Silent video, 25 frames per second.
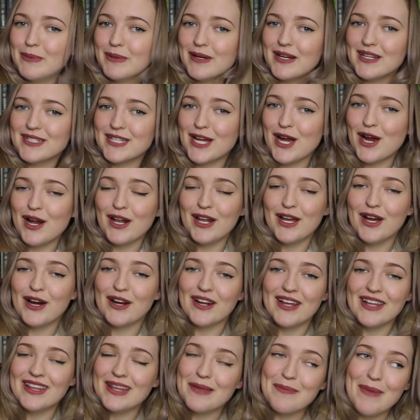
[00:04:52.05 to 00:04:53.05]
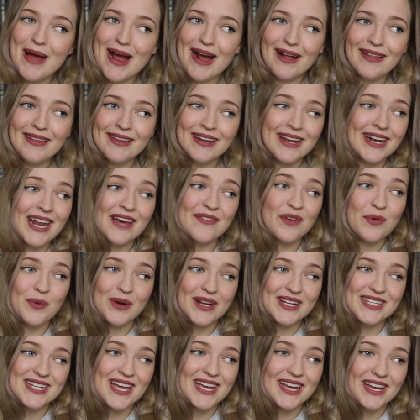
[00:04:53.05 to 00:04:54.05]
because I only got it in the mail and I never
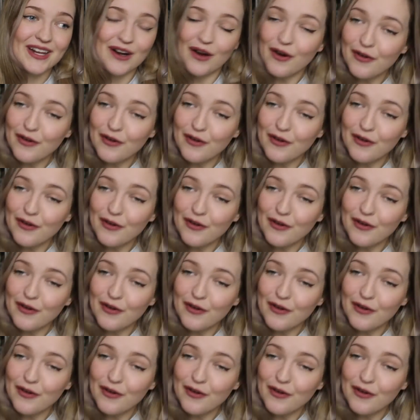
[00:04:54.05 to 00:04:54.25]
want to take it